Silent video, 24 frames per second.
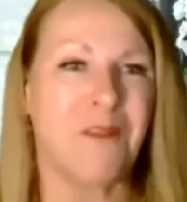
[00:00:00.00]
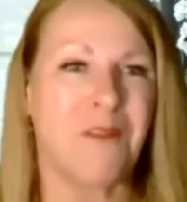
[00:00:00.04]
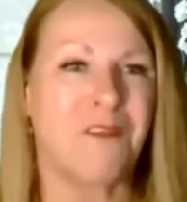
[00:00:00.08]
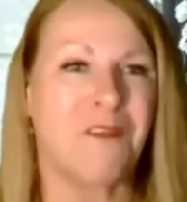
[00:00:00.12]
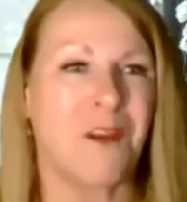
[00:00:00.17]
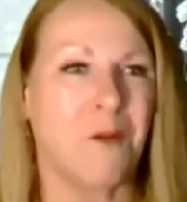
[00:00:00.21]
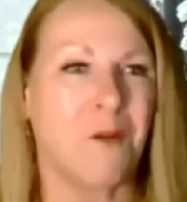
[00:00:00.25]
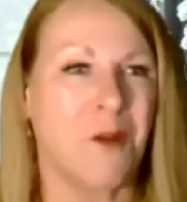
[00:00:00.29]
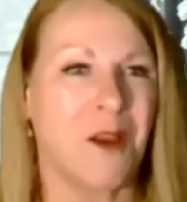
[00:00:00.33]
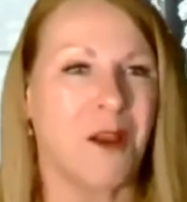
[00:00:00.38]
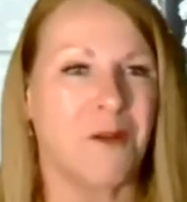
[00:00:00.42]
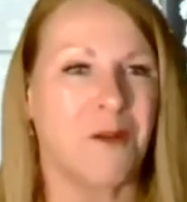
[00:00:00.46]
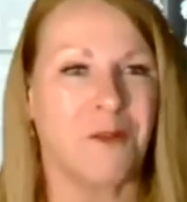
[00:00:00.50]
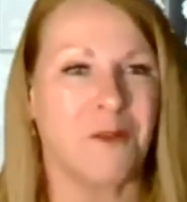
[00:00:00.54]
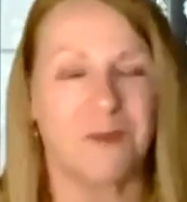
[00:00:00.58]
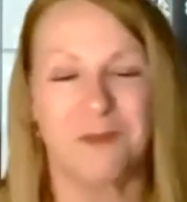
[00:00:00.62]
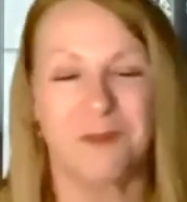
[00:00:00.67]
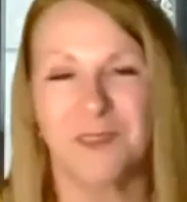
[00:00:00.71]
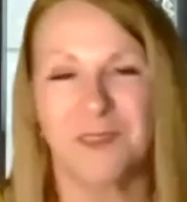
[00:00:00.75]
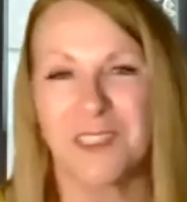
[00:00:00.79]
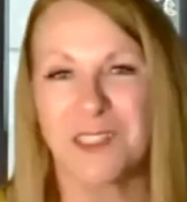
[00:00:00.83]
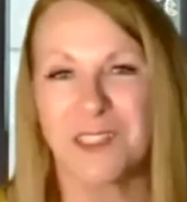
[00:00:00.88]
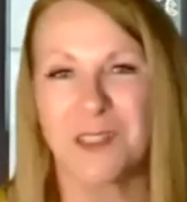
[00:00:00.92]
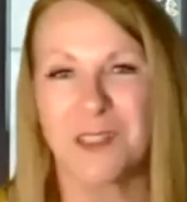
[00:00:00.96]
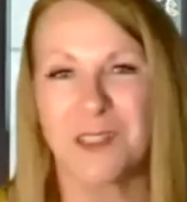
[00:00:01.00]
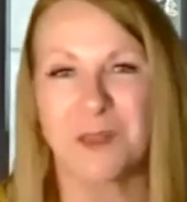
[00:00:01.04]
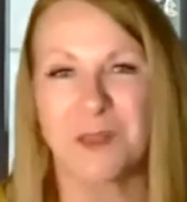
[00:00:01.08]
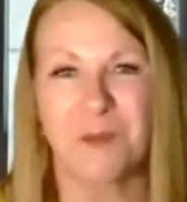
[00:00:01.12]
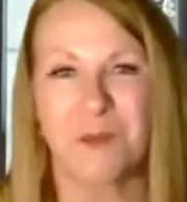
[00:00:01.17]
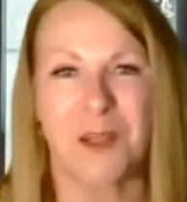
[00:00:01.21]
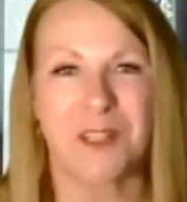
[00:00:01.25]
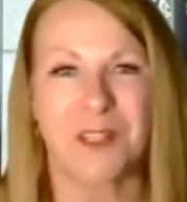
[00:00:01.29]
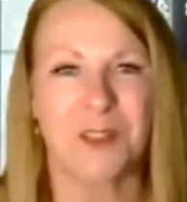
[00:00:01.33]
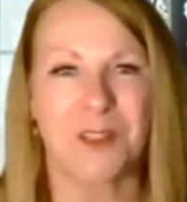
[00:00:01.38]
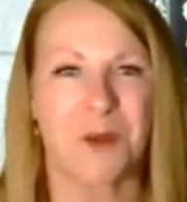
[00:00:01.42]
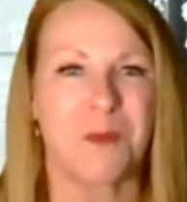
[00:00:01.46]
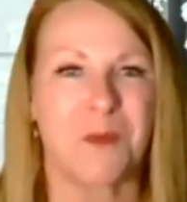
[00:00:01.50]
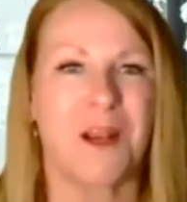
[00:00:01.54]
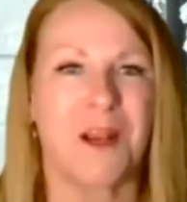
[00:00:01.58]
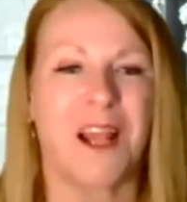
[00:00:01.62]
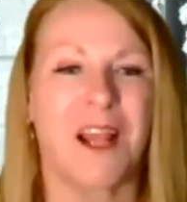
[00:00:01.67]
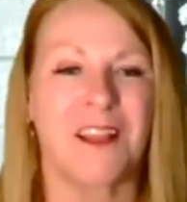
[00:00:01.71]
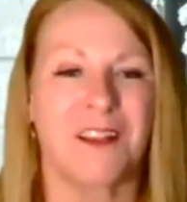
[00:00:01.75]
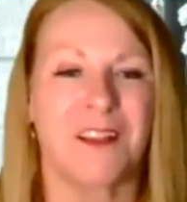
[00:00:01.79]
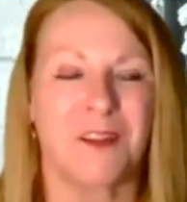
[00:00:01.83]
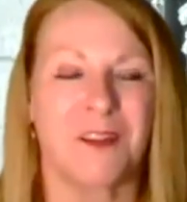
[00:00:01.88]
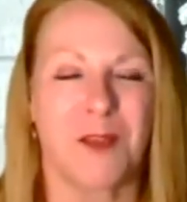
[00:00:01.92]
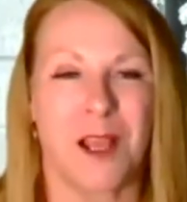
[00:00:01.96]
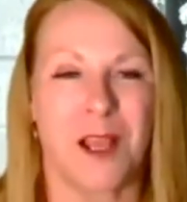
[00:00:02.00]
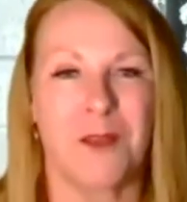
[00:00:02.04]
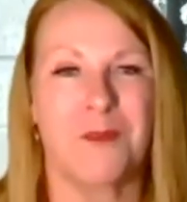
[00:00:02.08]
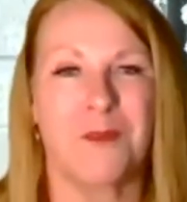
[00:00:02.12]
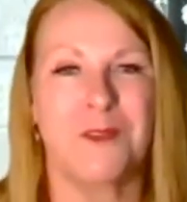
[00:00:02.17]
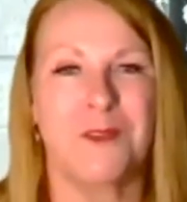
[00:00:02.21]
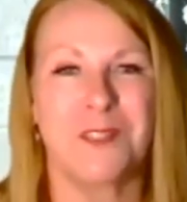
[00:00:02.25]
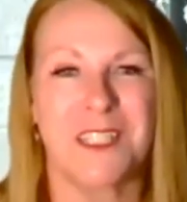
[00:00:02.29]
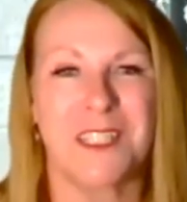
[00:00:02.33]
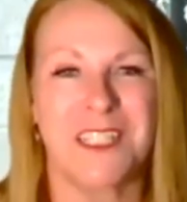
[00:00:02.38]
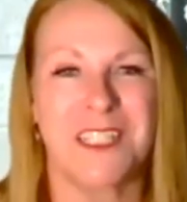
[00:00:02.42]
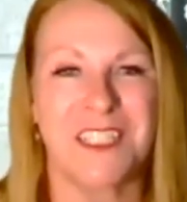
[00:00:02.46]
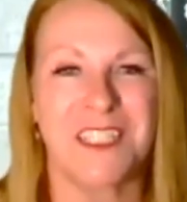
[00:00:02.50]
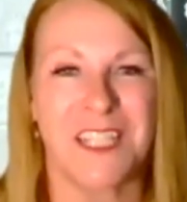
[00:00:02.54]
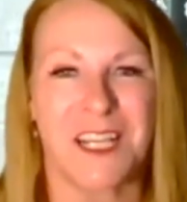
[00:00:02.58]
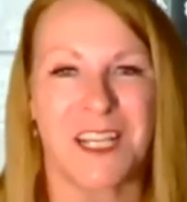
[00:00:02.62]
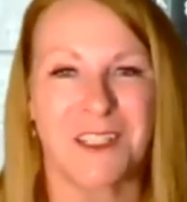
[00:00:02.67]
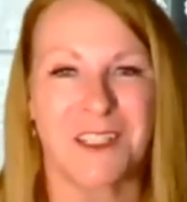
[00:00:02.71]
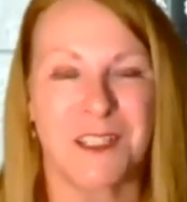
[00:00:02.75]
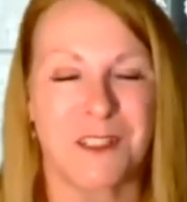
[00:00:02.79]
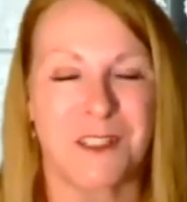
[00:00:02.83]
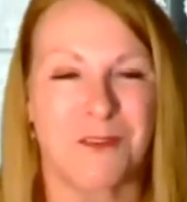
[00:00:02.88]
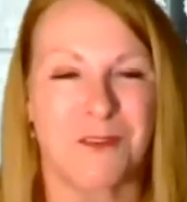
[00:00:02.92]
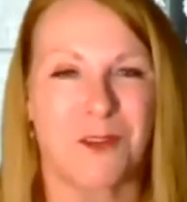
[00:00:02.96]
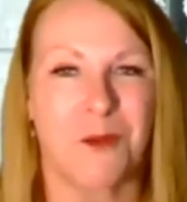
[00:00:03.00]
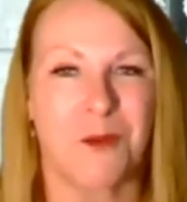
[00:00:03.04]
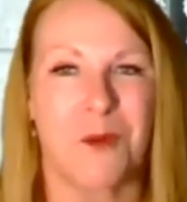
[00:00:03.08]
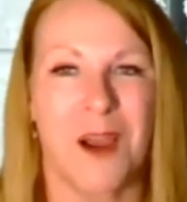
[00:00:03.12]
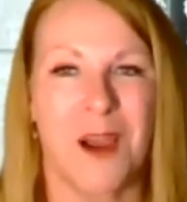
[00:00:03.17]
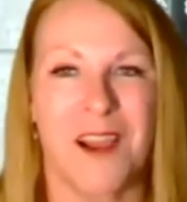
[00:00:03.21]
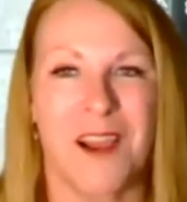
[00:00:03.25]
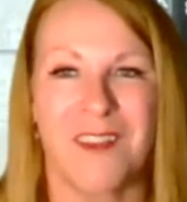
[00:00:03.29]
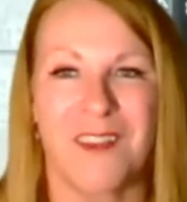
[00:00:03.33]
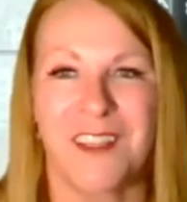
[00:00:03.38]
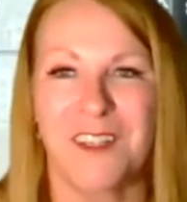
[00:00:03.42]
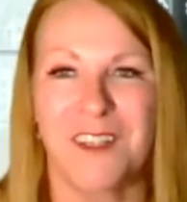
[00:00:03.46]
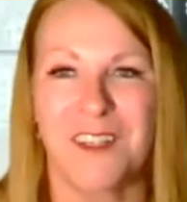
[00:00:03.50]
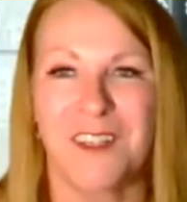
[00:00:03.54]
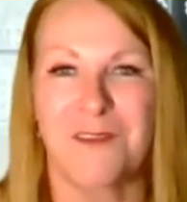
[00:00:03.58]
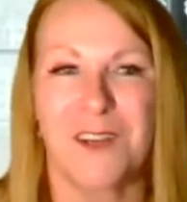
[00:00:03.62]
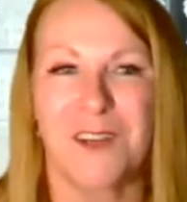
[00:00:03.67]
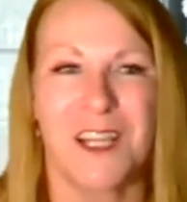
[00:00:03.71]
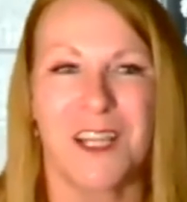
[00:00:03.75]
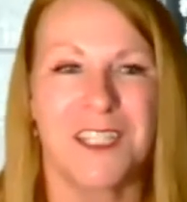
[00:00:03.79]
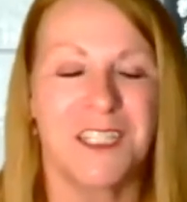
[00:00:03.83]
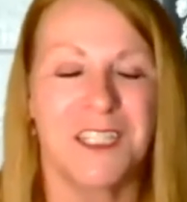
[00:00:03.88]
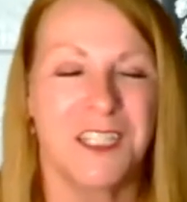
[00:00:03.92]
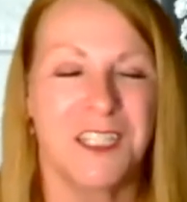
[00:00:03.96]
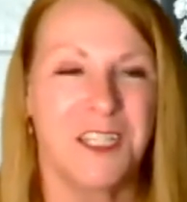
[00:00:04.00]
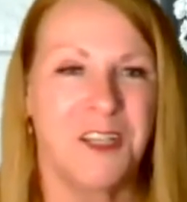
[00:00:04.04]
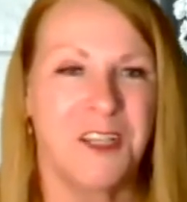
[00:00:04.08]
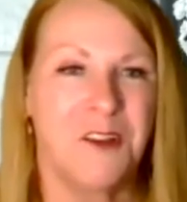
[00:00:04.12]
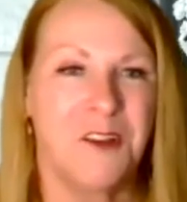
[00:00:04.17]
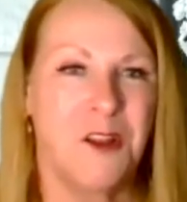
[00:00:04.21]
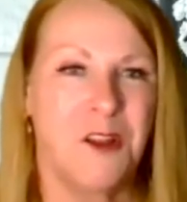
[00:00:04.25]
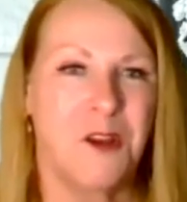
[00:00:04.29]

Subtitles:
know, this isn't my story, but I was in Texas for a while, and a friend